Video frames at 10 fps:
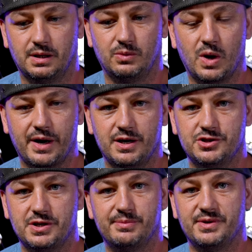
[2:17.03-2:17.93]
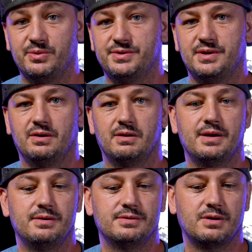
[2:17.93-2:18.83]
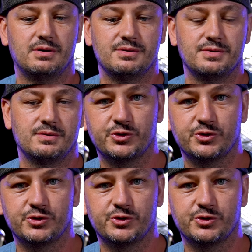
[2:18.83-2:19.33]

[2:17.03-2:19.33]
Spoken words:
wiring jobs that we see on a lot of these cars.